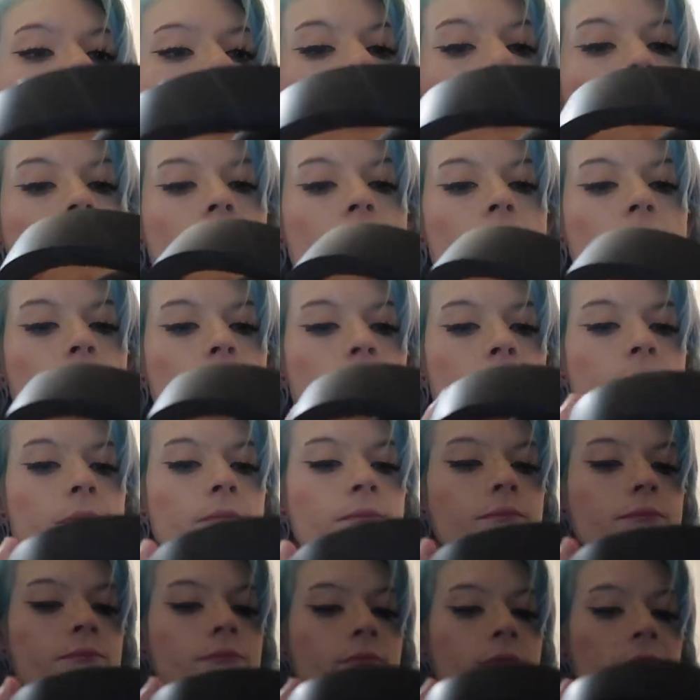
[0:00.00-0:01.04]

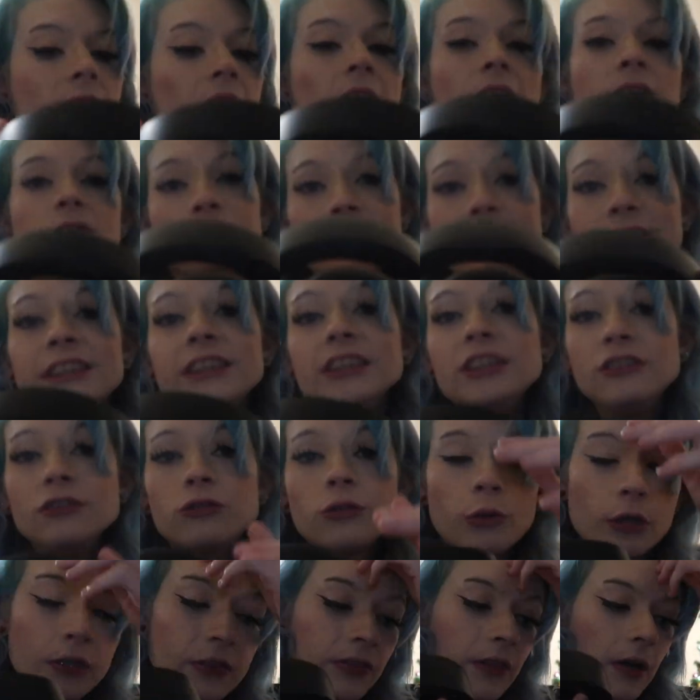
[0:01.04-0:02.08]
I've really
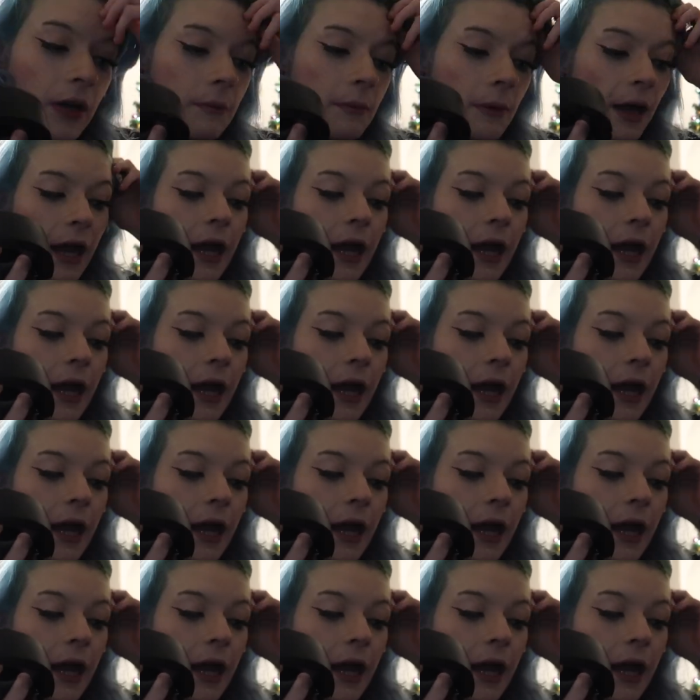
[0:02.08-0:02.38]
enjoyed them.